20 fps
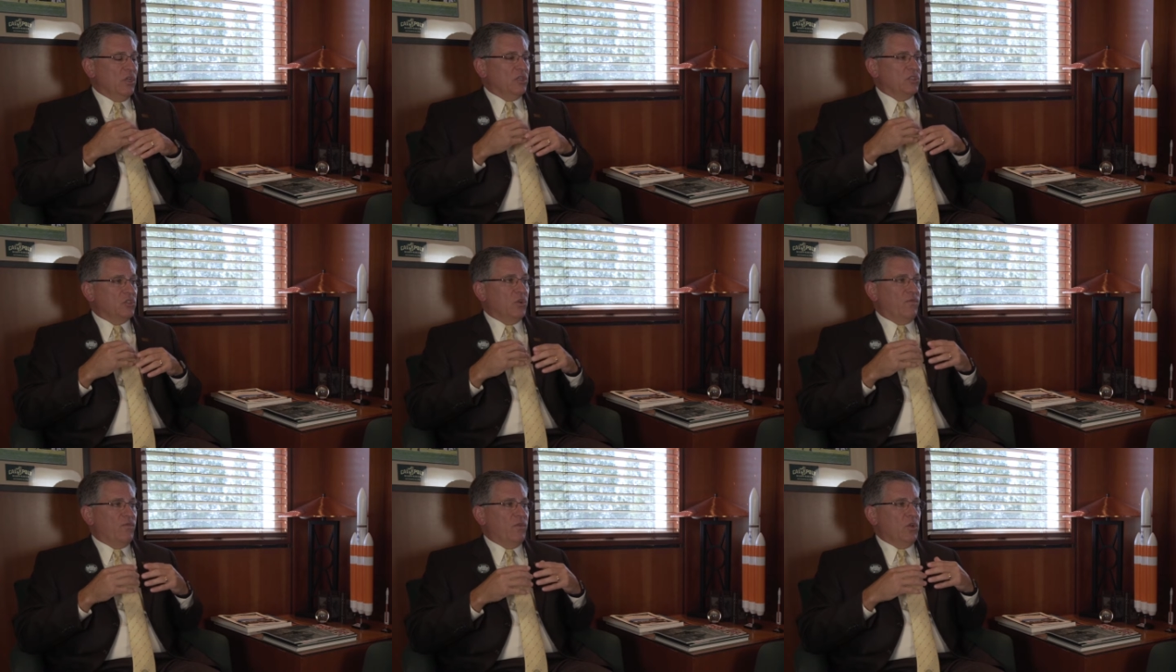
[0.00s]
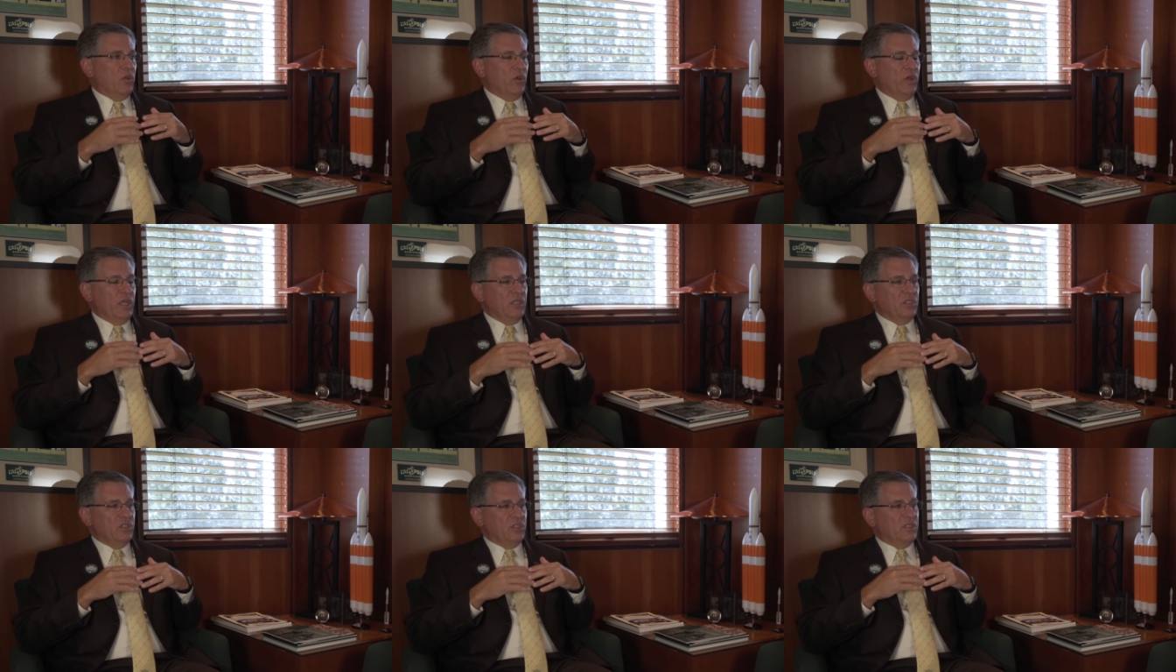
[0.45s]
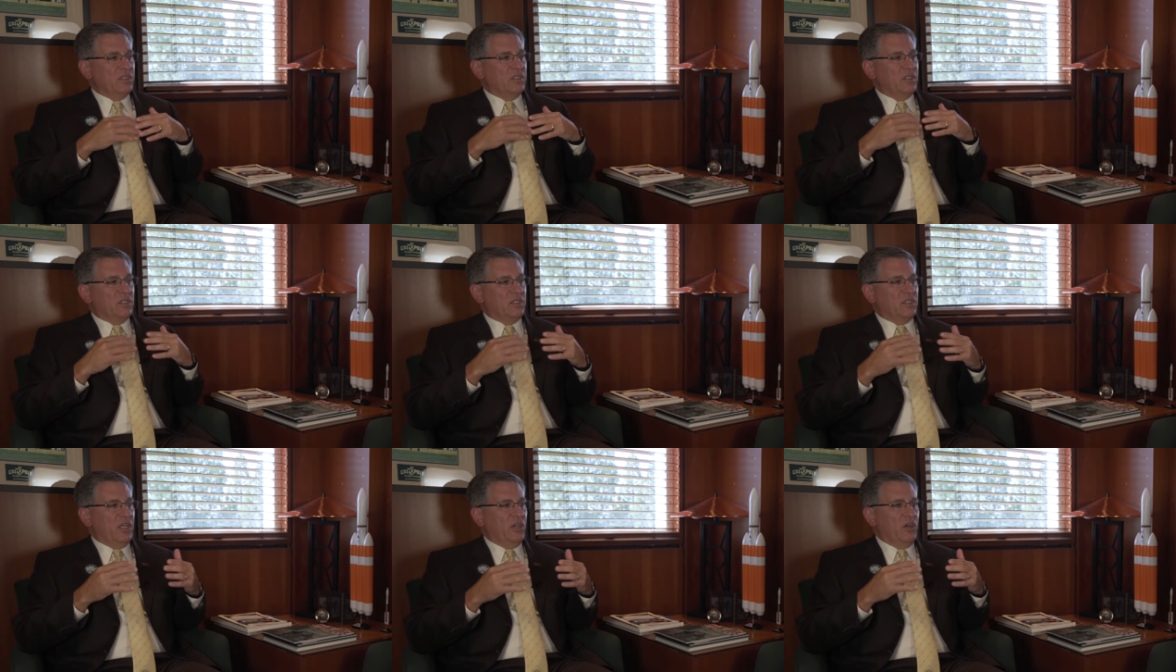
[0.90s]
So if you look at just
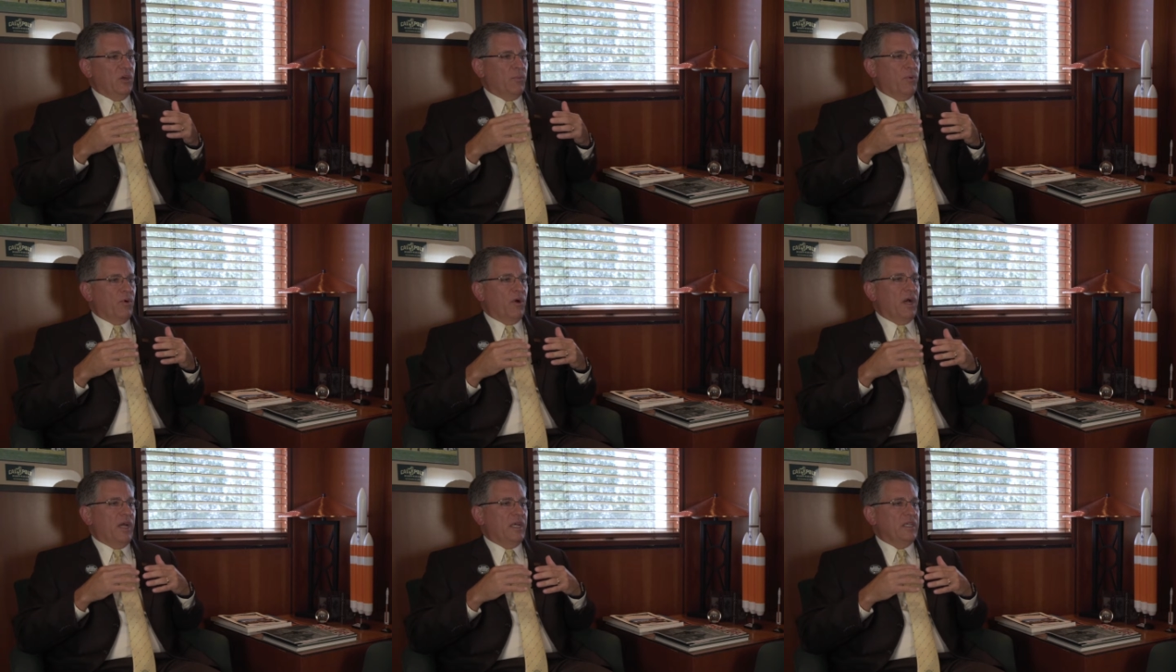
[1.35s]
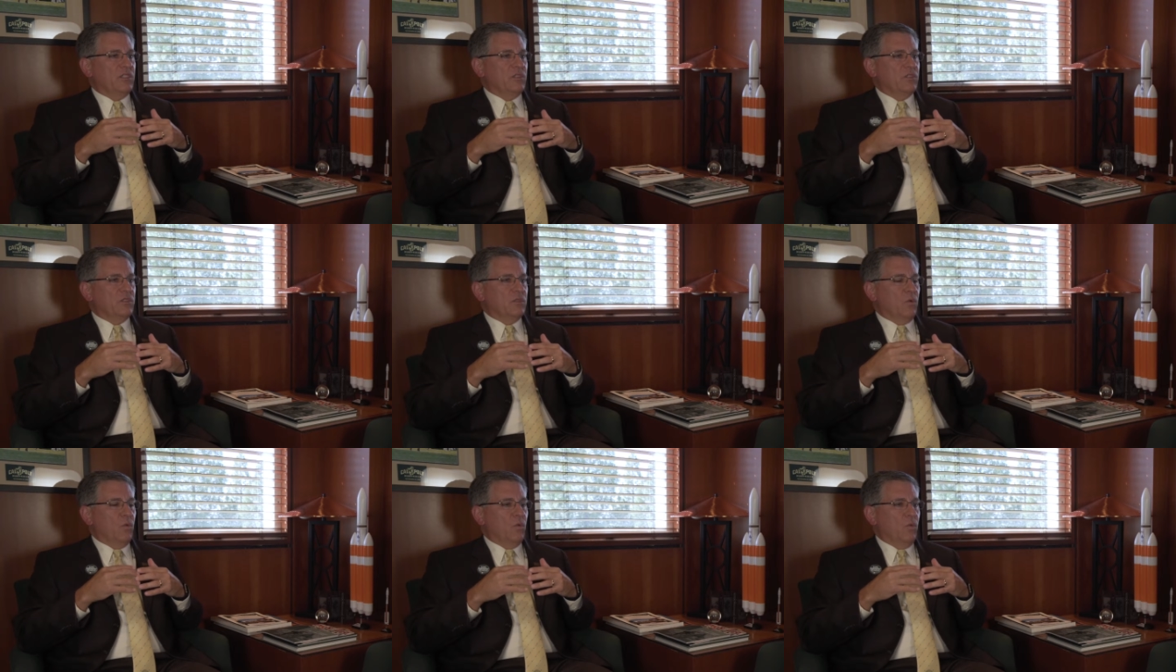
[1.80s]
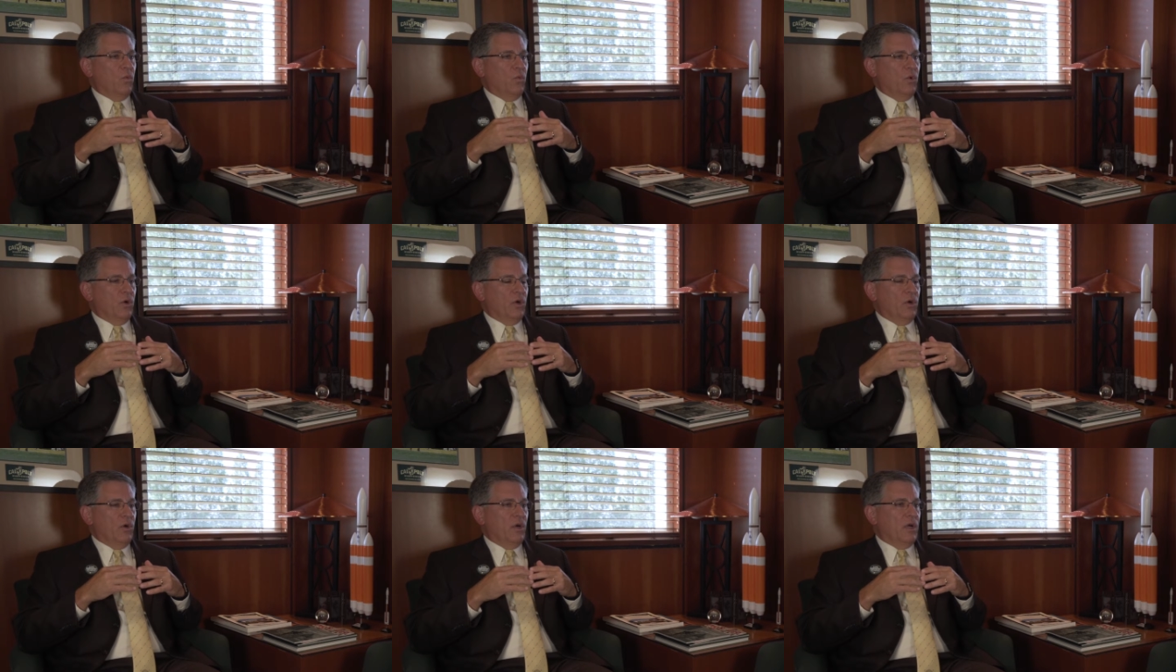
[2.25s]
the sticker price,
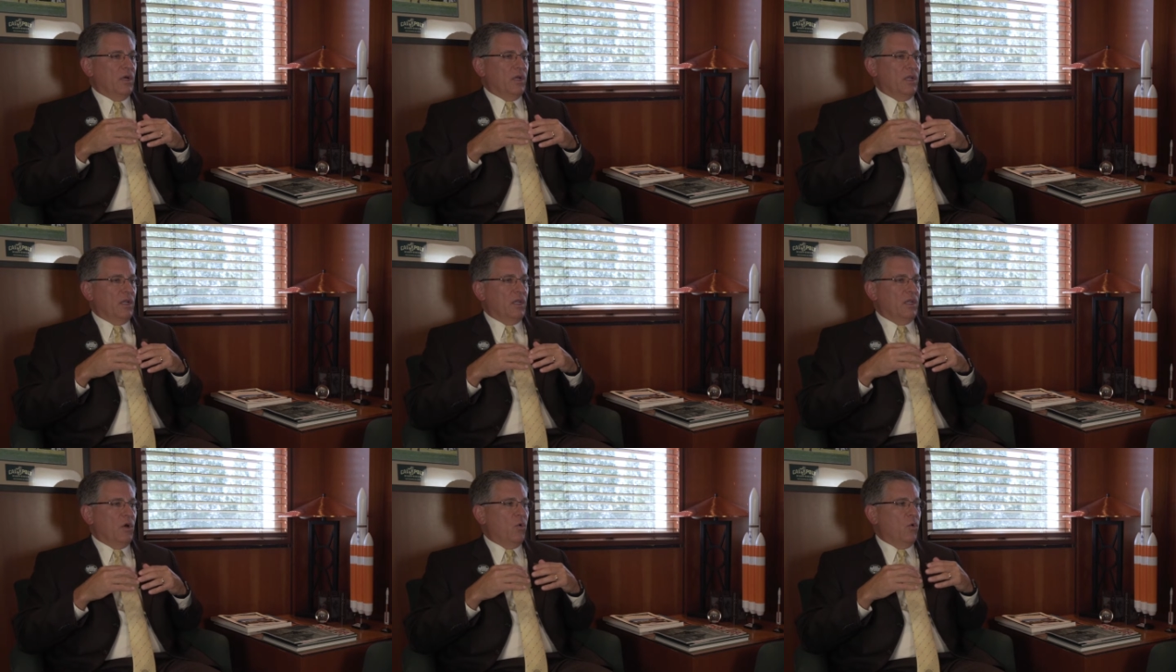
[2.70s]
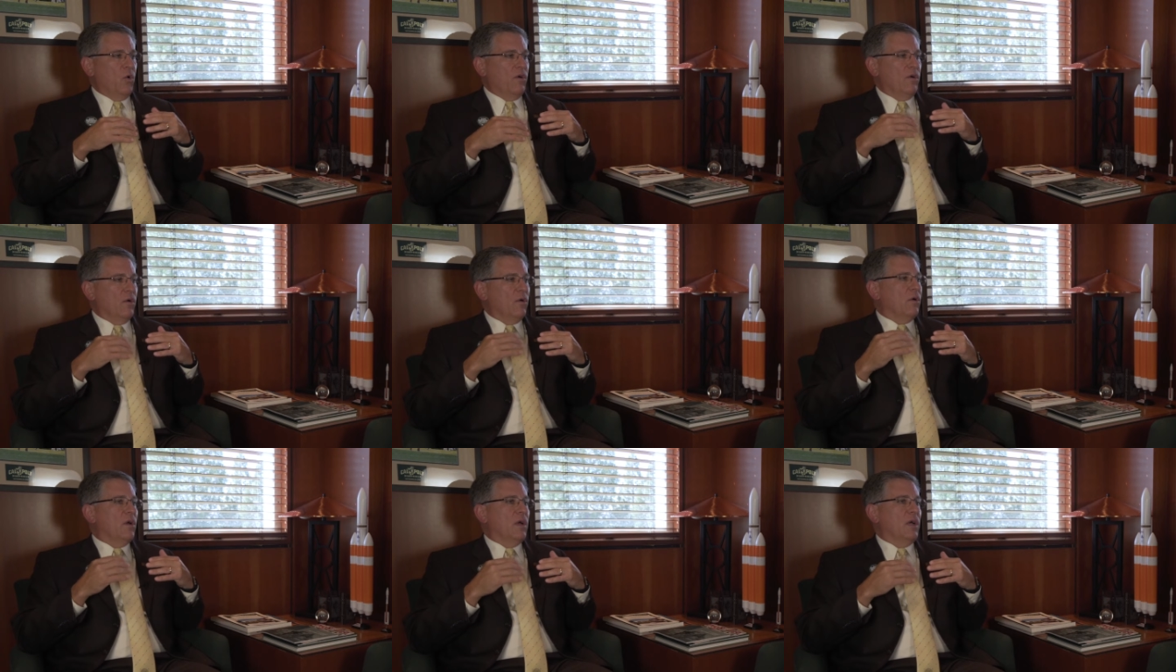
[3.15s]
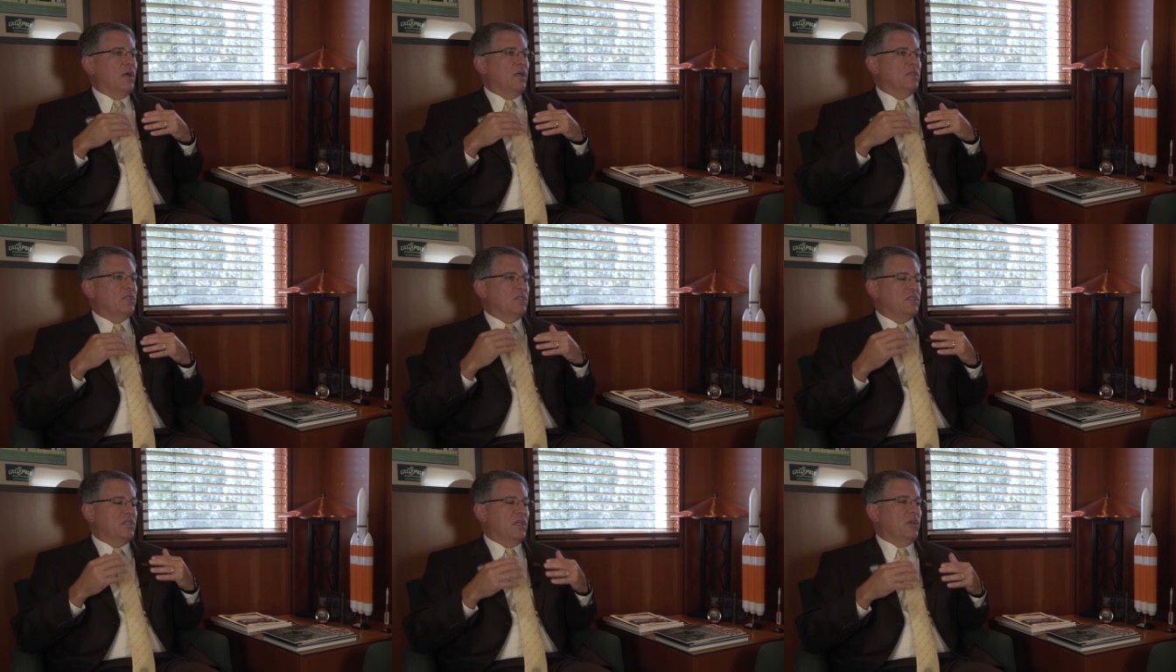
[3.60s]
we're a lower
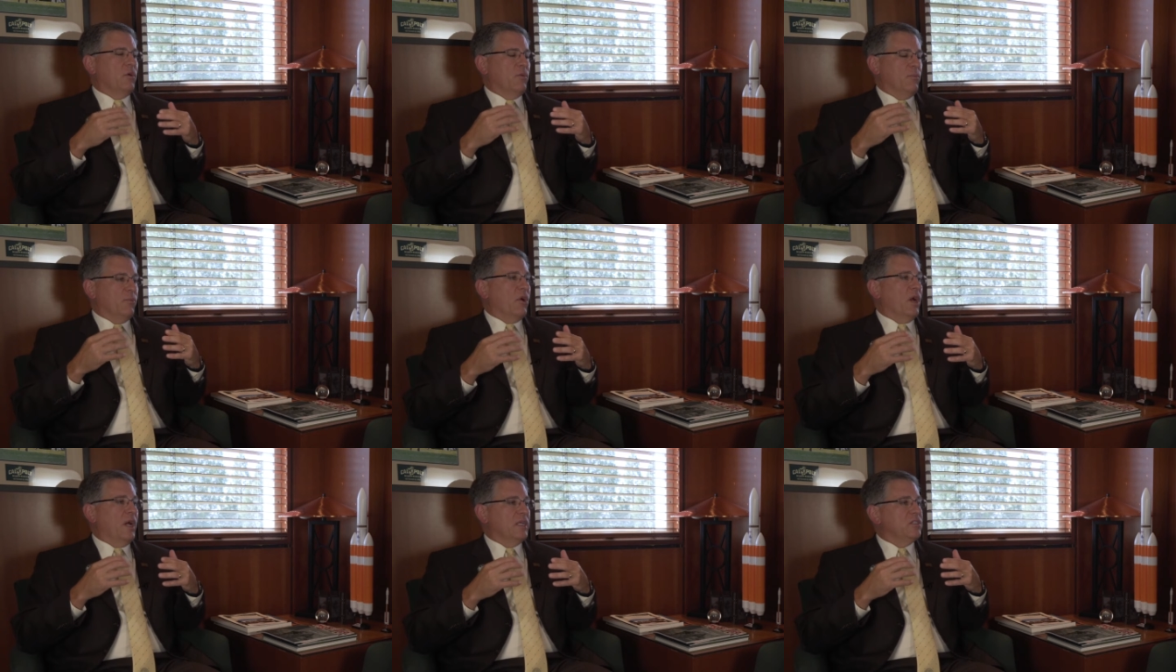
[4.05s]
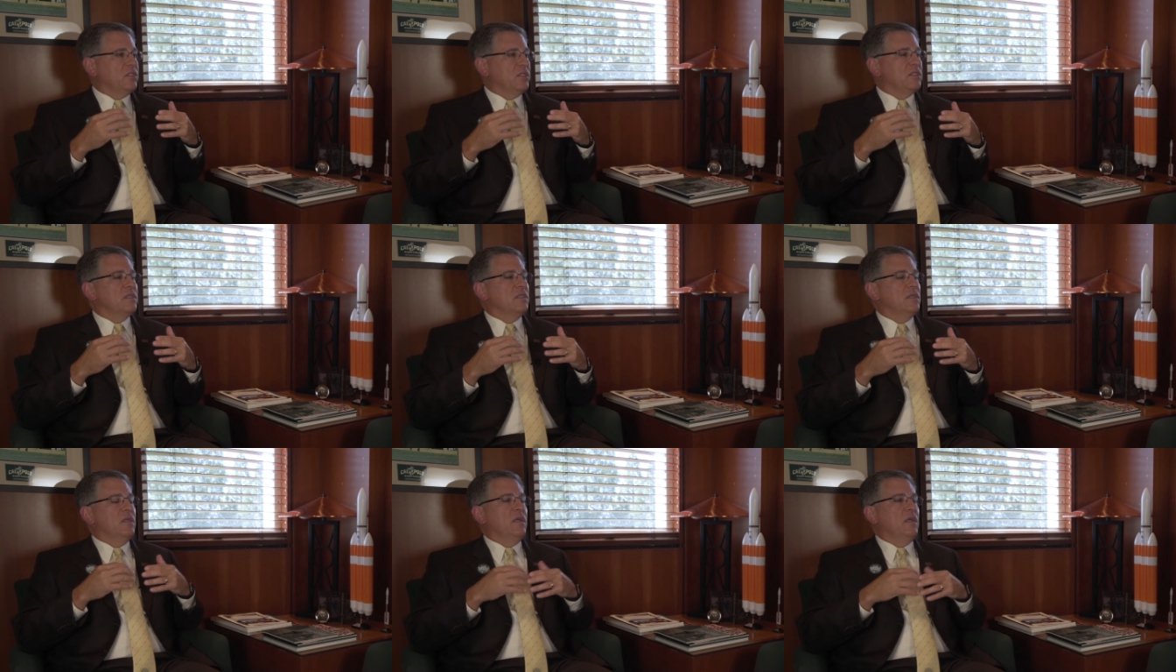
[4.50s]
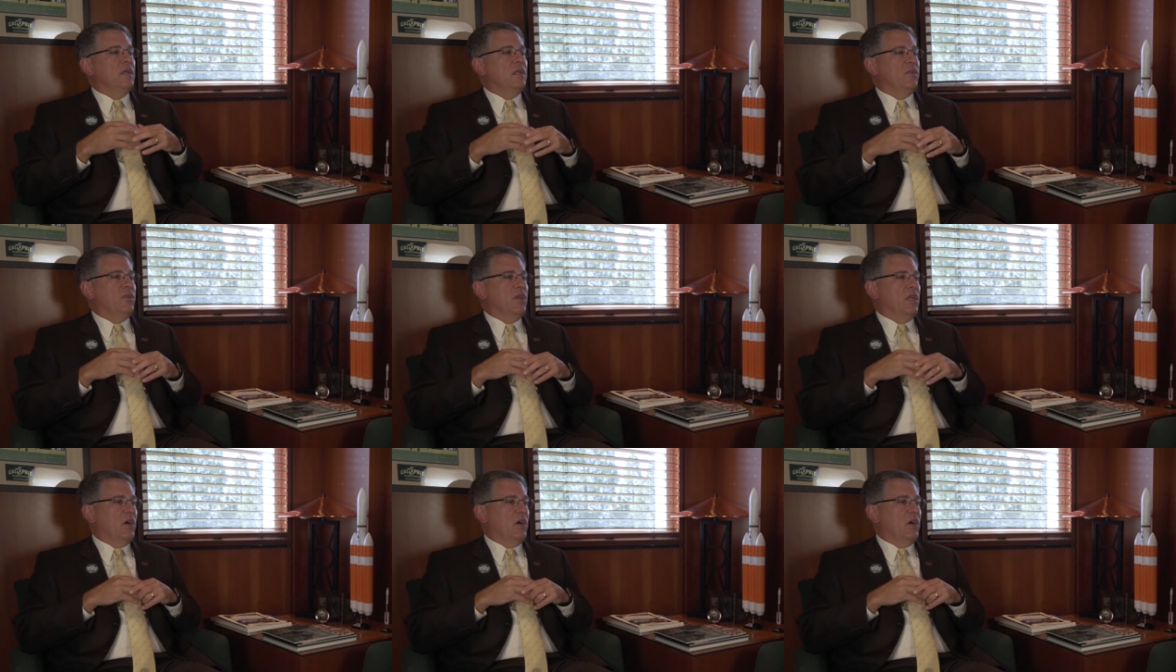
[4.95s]
uh, sticker price mm -hmm.